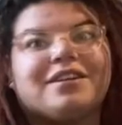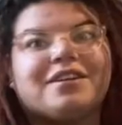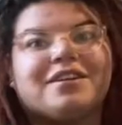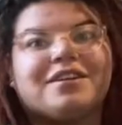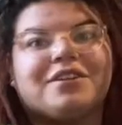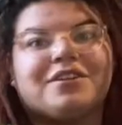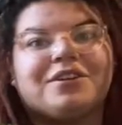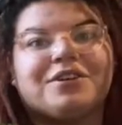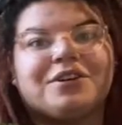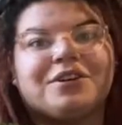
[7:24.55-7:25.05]

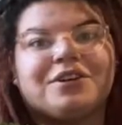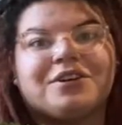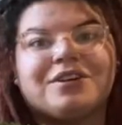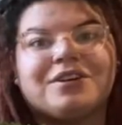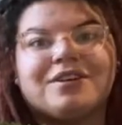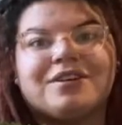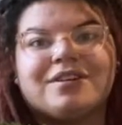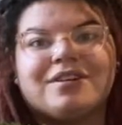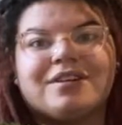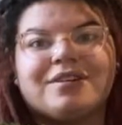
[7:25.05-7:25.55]
your
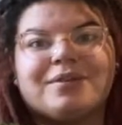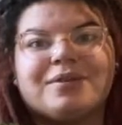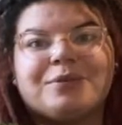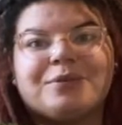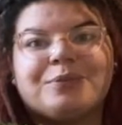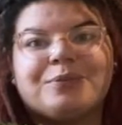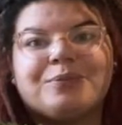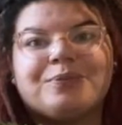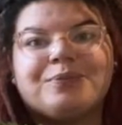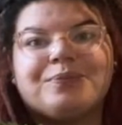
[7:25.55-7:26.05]

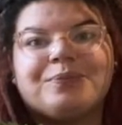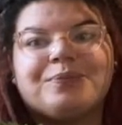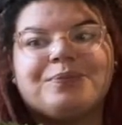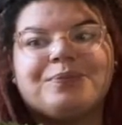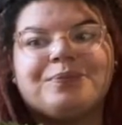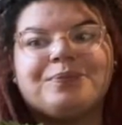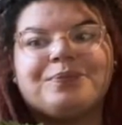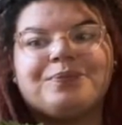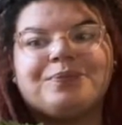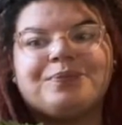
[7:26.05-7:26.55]

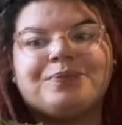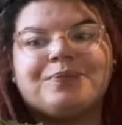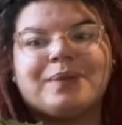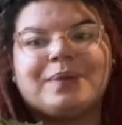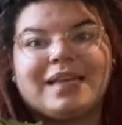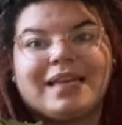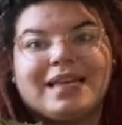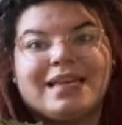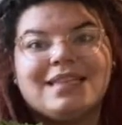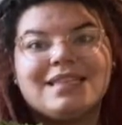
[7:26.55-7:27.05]

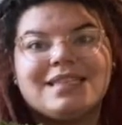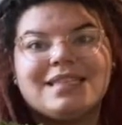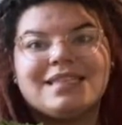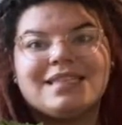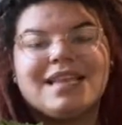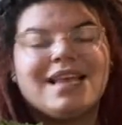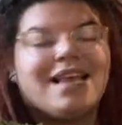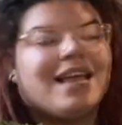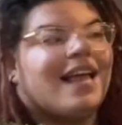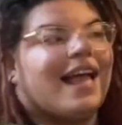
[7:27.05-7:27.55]
plants?
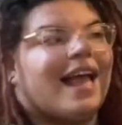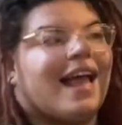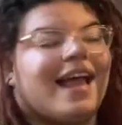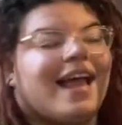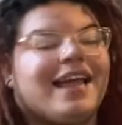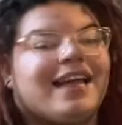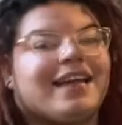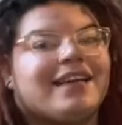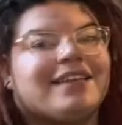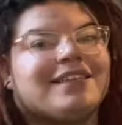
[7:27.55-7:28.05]

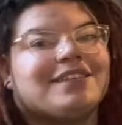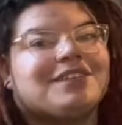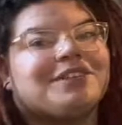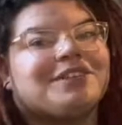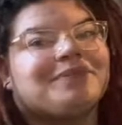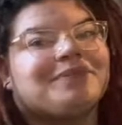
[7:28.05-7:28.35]
And